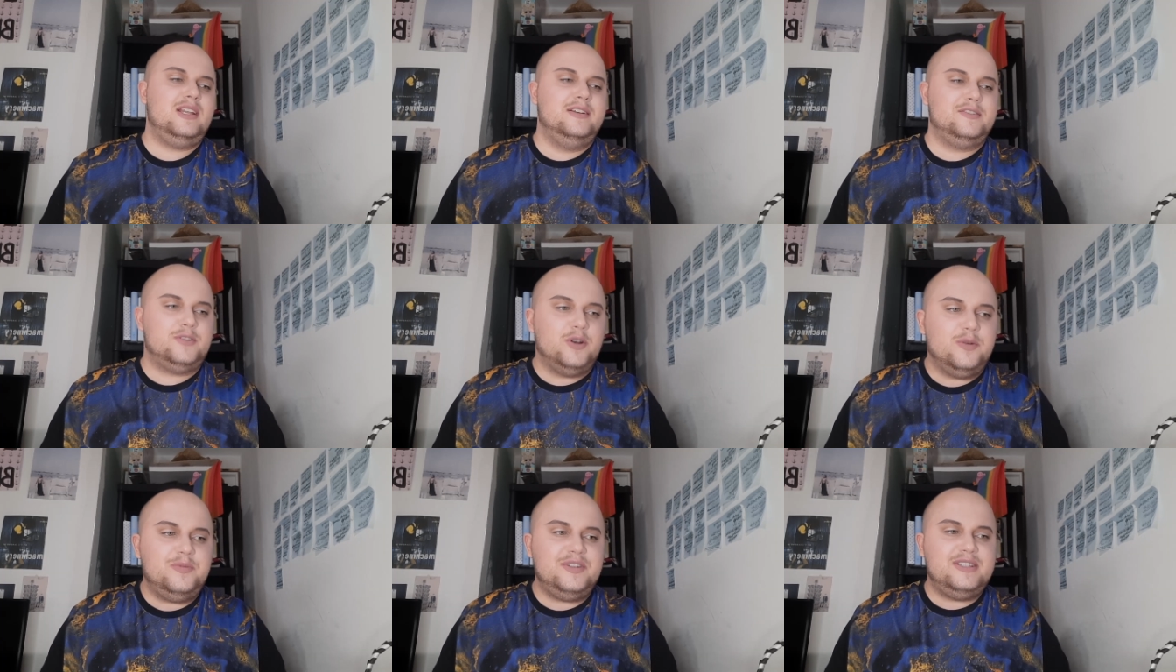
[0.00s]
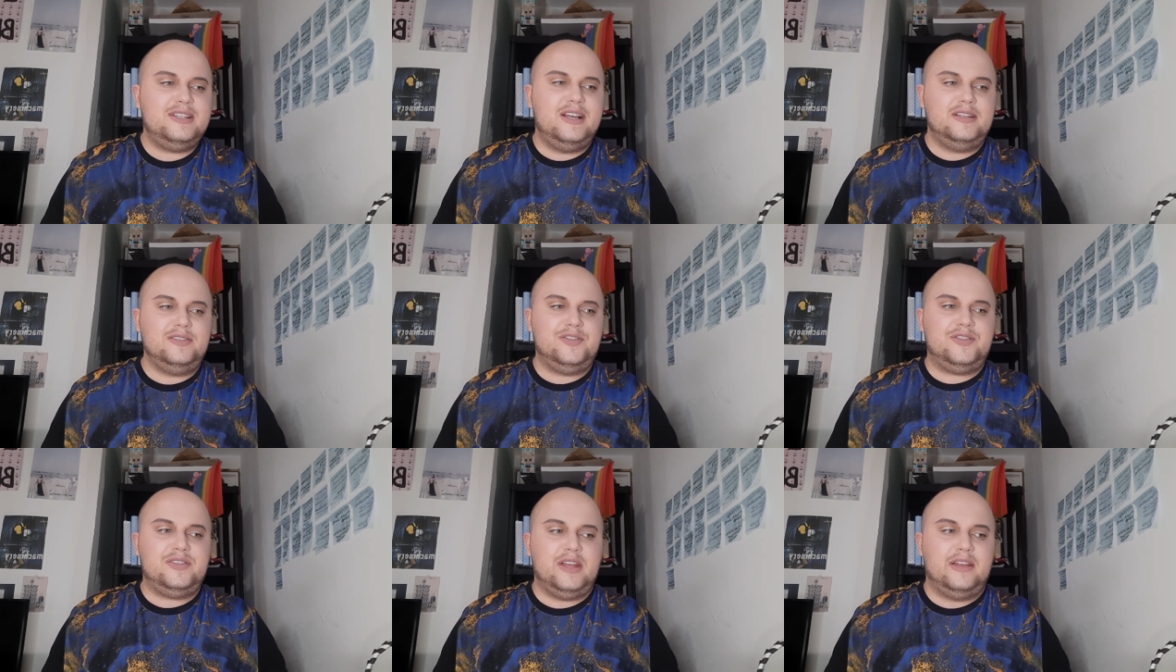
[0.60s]
So obviously I
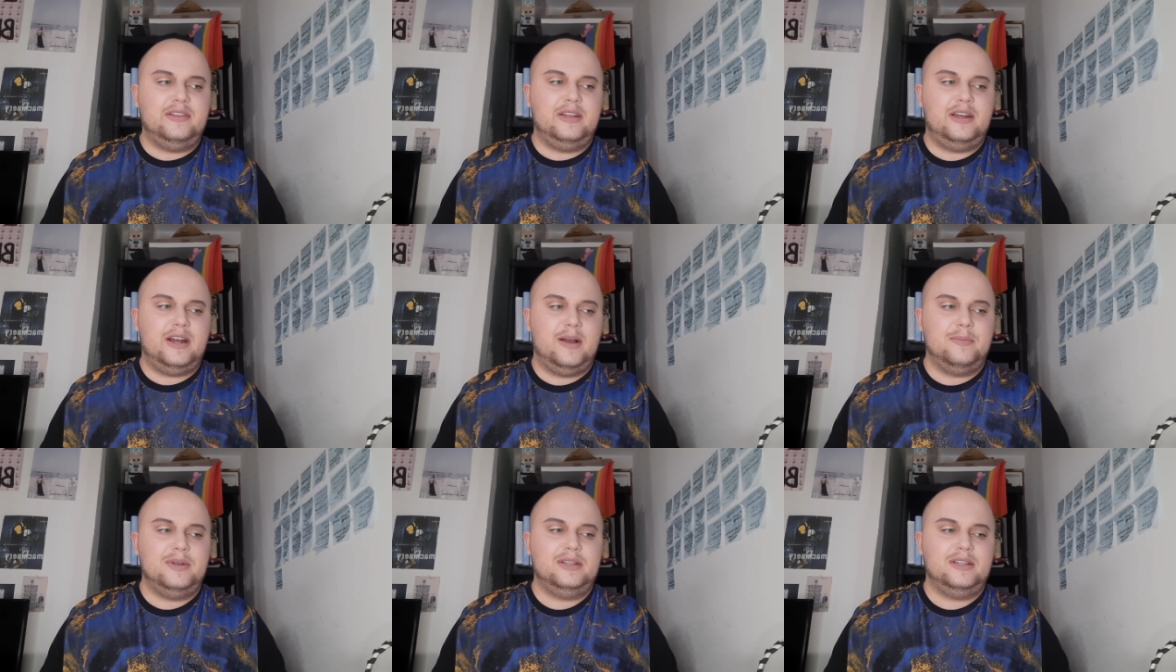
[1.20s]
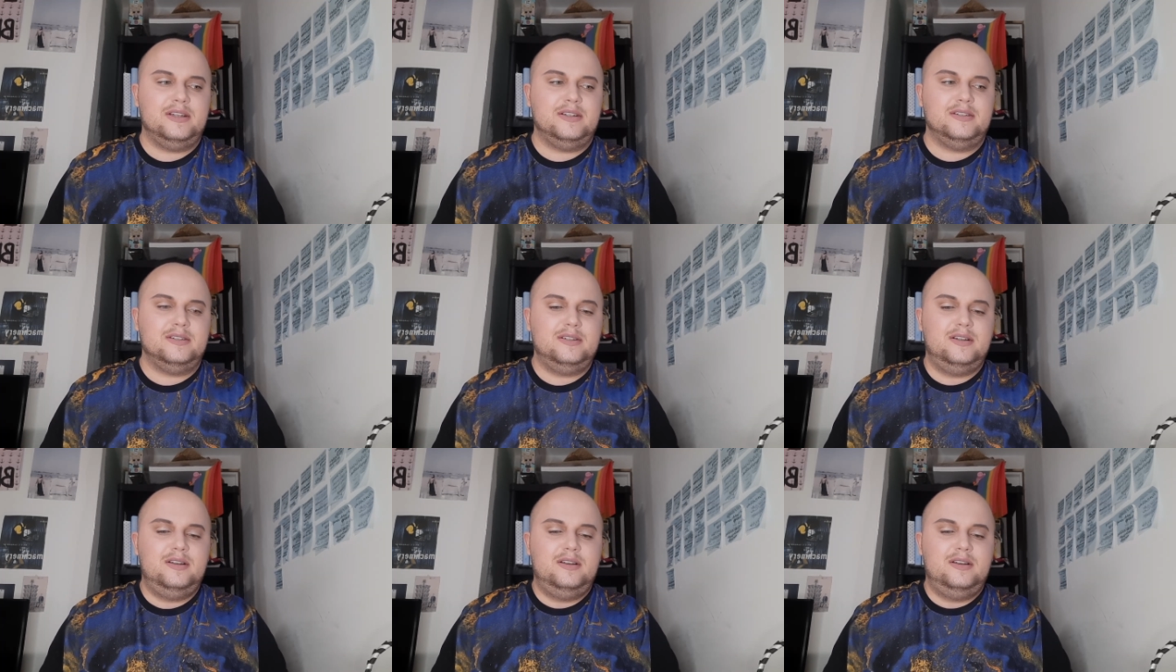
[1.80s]
understand that I'm in a